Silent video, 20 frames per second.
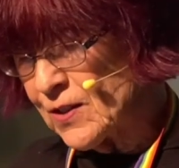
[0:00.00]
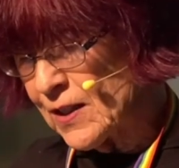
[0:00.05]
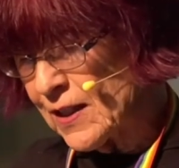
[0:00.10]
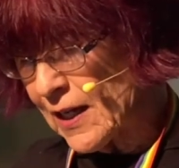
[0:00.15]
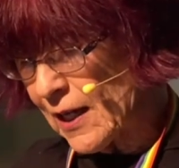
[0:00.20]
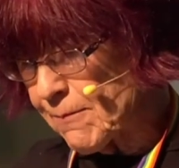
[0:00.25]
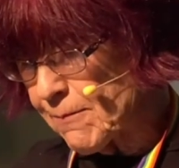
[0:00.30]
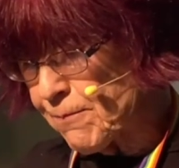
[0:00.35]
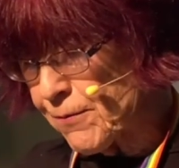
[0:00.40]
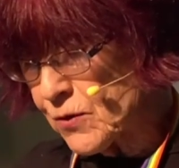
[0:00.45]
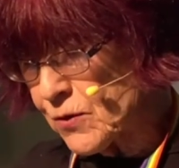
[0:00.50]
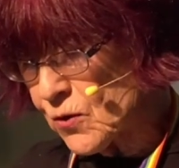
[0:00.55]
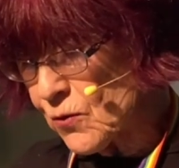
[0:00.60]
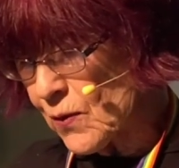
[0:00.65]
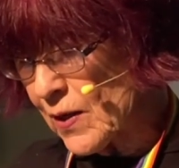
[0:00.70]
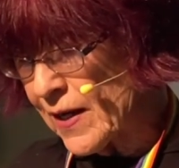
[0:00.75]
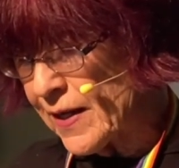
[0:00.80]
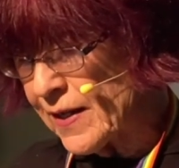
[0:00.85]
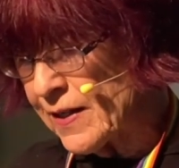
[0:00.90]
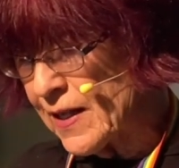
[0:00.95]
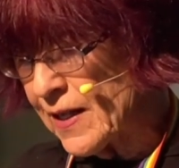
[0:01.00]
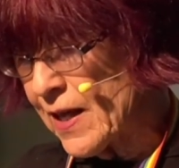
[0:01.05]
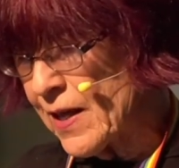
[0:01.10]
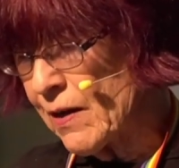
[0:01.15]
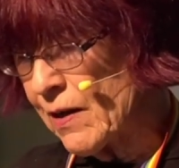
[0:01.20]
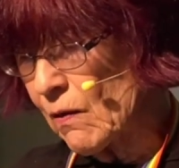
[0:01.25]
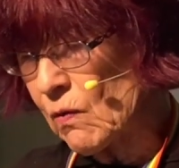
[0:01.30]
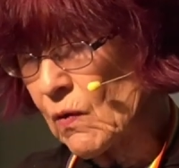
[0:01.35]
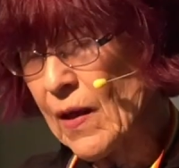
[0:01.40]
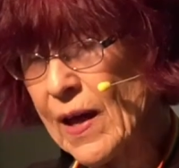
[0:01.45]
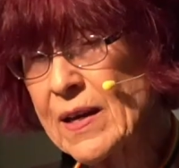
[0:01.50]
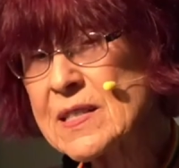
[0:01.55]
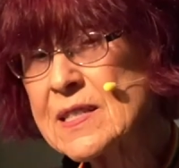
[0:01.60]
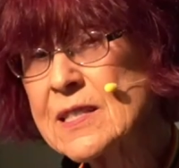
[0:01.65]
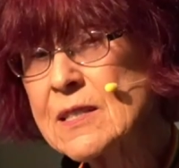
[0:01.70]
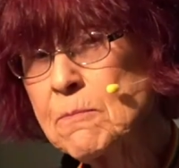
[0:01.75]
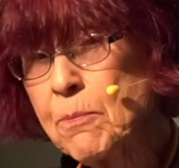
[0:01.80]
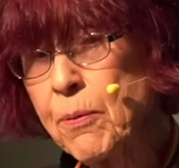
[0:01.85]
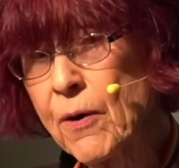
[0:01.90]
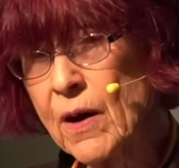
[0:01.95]
get portrayed in a less than
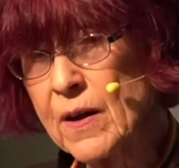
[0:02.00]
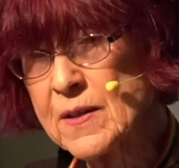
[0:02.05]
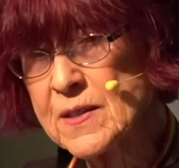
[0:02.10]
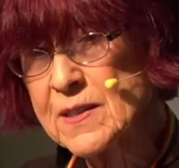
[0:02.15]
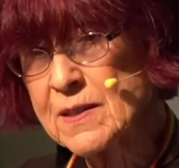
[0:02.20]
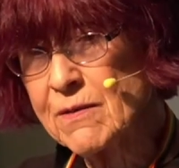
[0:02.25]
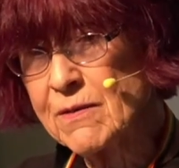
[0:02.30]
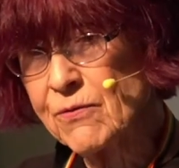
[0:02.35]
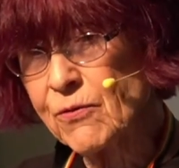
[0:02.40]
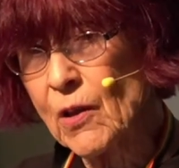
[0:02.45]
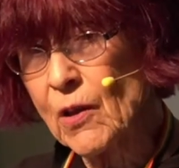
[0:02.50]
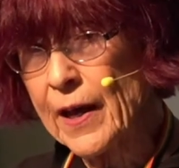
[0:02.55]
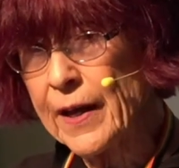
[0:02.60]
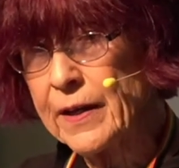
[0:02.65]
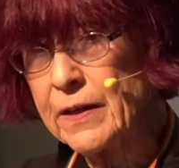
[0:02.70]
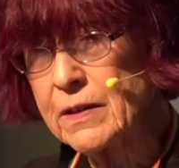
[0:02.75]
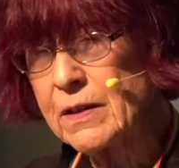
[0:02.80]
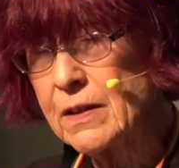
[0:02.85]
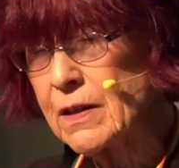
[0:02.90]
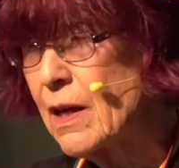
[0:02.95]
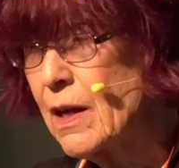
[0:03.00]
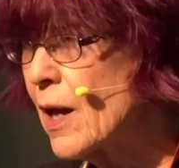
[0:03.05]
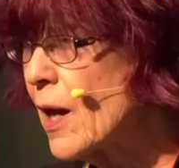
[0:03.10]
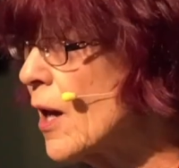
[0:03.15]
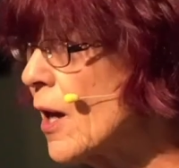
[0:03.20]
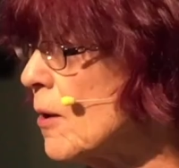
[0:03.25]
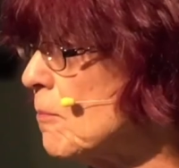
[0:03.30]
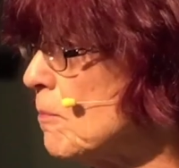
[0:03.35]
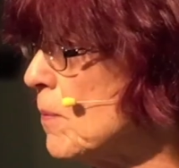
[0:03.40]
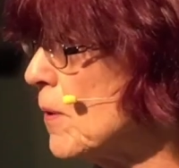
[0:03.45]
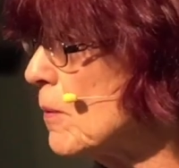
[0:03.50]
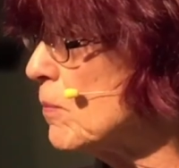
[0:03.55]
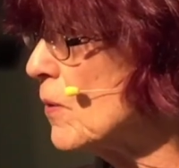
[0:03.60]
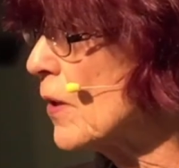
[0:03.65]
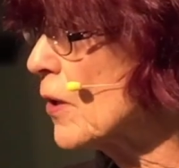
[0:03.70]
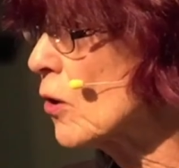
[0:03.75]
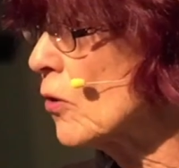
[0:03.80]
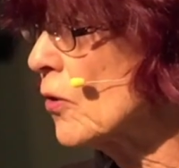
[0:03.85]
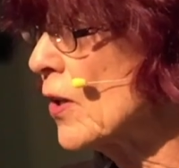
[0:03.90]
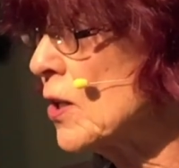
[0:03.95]
positive light in
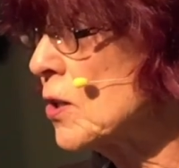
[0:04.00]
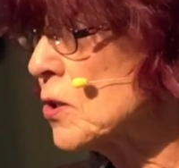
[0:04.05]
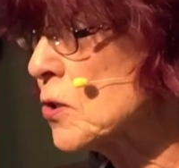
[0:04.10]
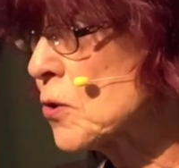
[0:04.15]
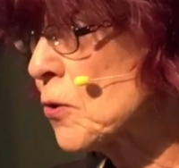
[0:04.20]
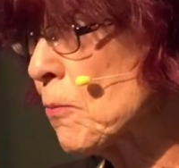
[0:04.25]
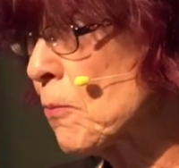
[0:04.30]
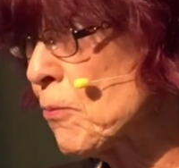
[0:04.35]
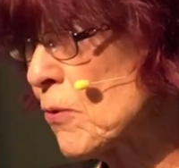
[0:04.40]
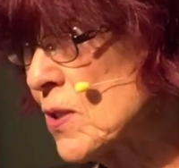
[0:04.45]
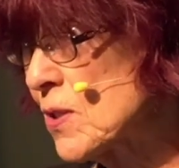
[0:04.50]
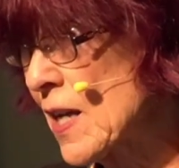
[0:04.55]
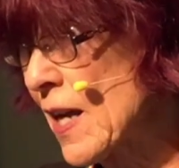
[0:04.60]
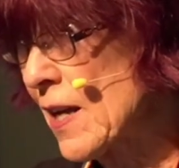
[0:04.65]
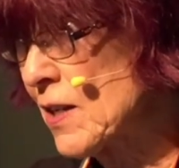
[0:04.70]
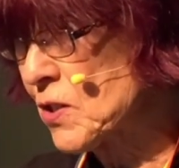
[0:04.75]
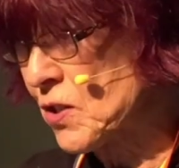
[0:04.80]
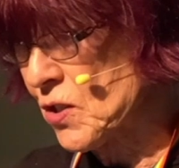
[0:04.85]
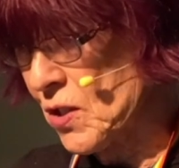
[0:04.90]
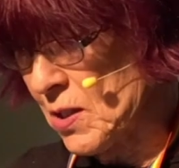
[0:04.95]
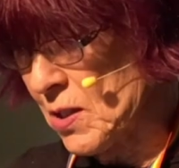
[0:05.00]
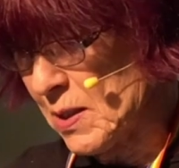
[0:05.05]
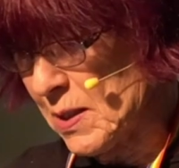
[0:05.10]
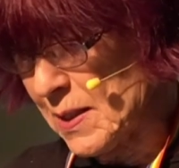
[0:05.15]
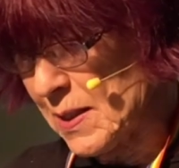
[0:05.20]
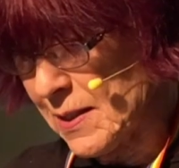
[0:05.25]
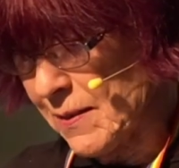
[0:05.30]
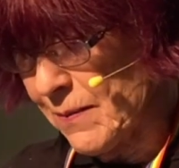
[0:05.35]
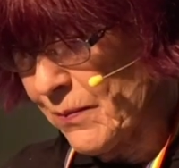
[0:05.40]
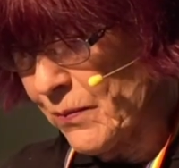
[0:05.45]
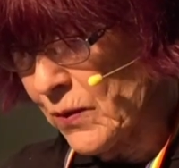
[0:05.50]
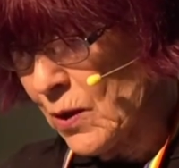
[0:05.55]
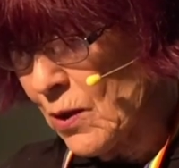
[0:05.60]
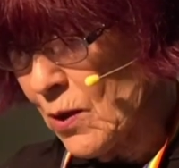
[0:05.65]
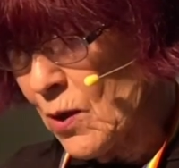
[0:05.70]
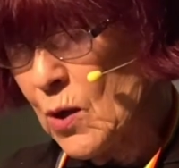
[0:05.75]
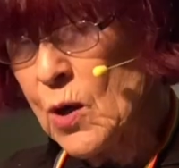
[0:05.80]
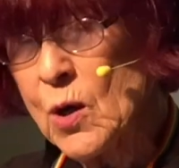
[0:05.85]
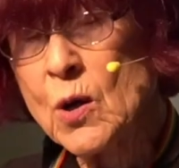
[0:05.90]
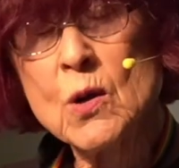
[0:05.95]
biblical interpretations.
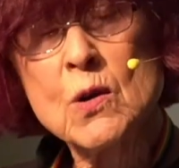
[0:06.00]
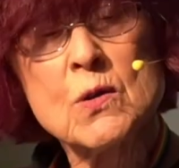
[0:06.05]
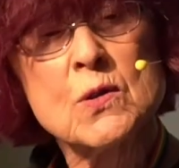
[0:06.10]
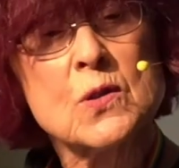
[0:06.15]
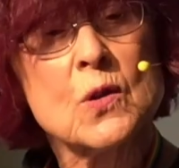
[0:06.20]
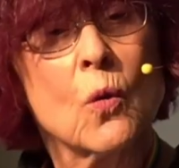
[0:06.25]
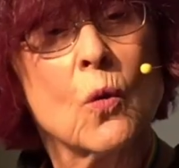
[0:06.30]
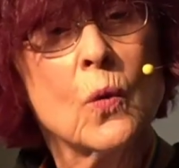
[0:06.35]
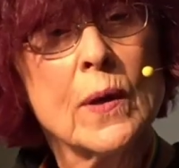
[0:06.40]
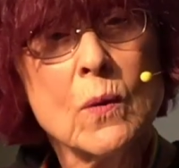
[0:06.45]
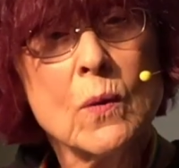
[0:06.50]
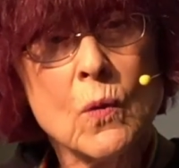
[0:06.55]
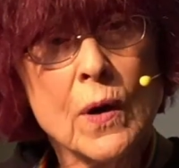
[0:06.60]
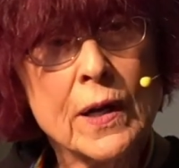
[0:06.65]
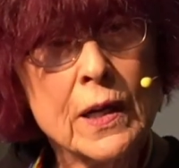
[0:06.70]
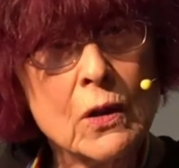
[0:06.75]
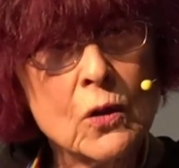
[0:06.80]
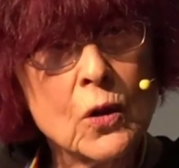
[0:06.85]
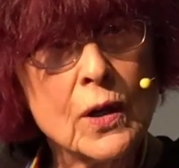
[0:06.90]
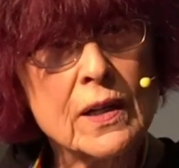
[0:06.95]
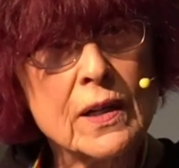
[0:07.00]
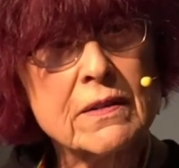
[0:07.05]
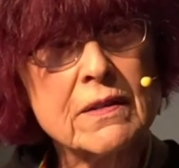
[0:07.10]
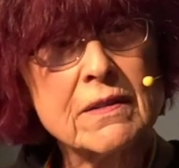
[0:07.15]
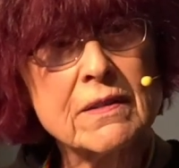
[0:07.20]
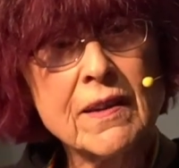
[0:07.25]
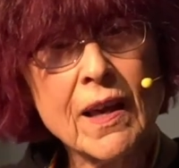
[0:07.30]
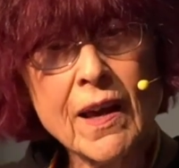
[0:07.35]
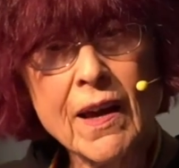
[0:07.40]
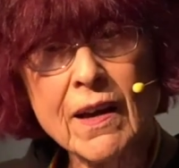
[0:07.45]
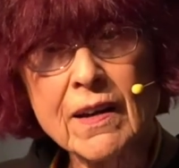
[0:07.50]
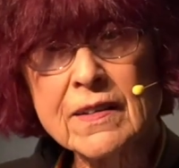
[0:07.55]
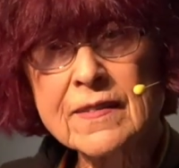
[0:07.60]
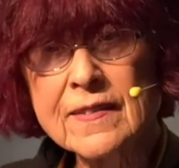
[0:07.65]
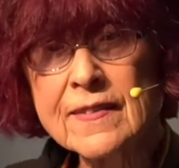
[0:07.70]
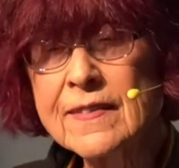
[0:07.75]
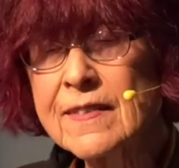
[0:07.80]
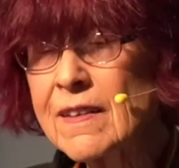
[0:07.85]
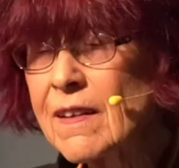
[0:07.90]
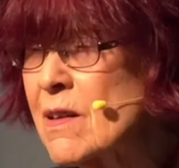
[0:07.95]
So we want to look at the
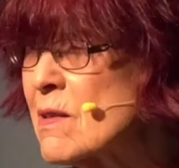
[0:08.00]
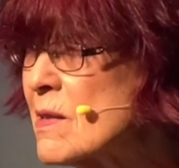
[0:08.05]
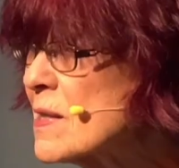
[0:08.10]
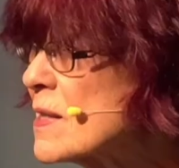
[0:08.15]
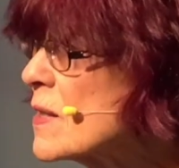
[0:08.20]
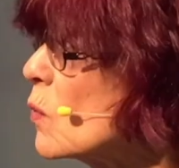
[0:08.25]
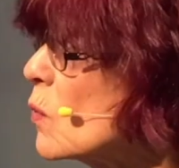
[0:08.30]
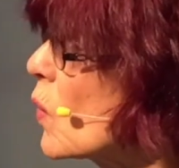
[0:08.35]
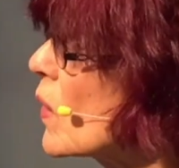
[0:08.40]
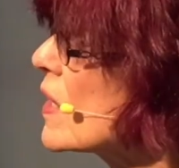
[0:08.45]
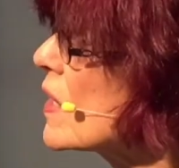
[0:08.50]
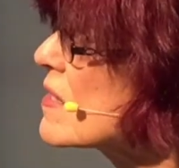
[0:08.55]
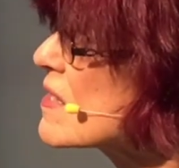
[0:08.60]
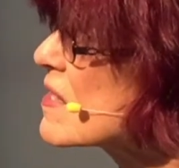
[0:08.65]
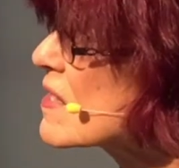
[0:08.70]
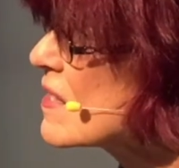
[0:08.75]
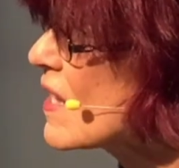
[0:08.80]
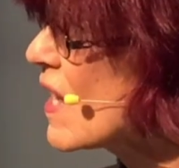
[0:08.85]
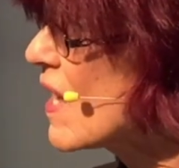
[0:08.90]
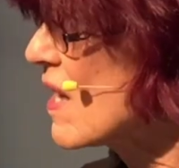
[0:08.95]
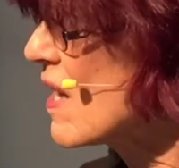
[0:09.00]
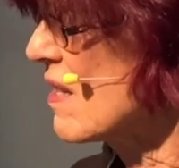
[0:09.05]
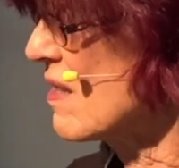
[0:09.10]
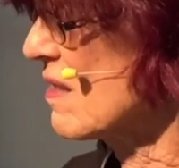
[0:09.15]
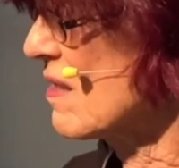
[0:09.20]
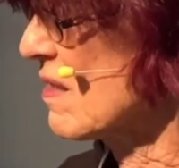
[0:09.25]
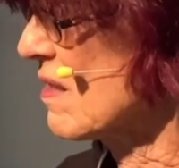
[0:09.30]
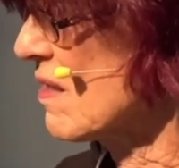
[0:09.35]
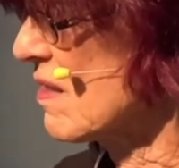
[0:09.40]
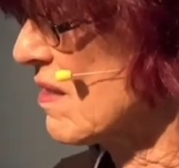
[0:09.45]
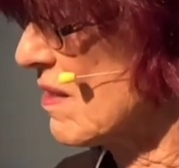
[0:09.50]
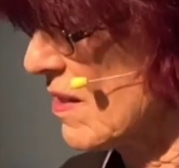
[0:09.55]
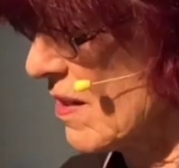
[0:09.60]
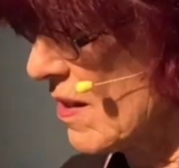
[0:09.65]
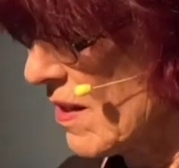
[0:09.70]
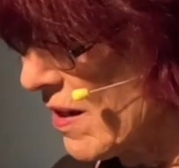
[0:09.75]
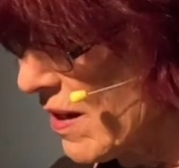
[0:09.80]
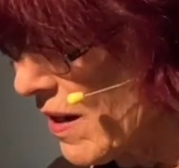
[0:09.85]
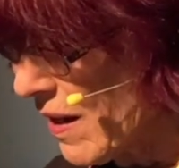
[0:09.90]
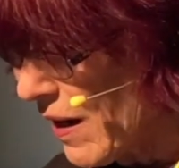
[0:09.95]
text and see what it says.
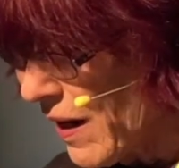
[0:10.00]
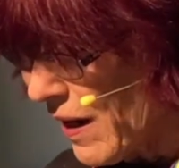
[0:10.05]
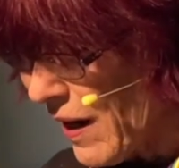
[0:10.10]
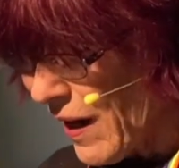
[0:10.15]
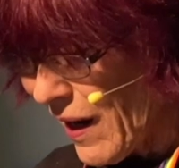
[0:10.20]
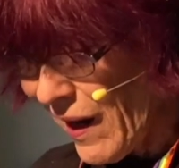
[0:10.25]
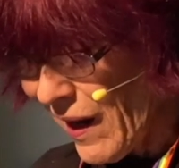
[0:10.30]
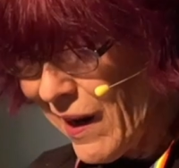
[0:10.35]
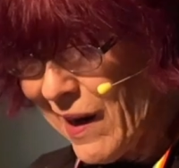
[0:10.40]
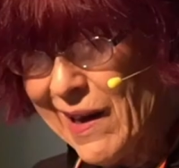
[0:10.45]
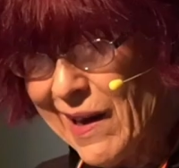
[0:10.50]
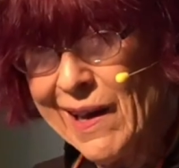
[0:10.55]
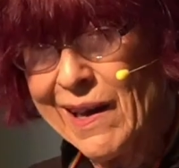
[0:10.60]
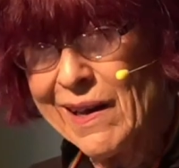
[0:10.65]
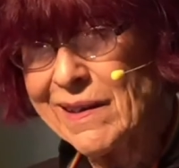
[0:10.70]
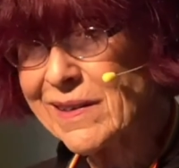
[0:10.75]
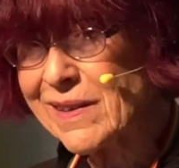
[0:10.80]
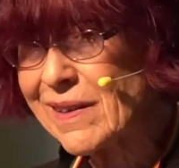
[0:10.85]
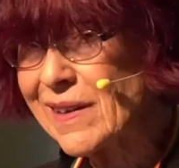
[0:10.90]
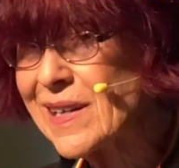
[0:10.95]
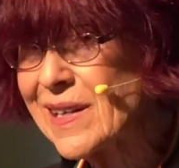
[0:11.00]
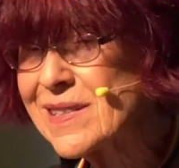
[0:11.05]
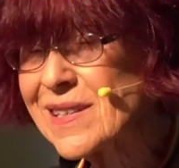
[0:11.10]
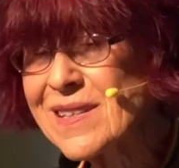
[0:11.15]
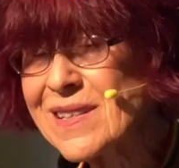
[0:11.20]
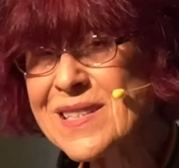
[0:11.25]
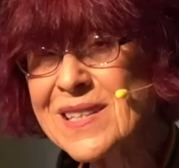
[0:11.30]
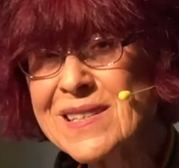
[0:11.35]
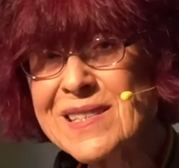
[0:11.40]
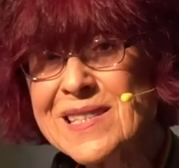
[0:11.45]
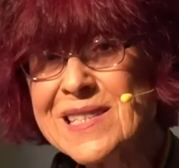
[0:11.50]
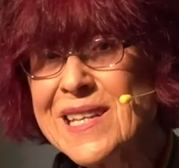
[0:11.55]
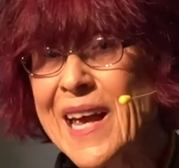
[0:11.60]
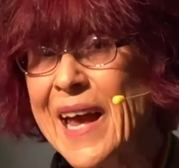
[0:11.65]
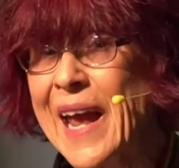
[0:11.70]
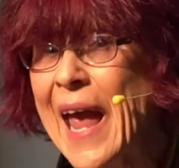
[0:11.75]
And it doesn't say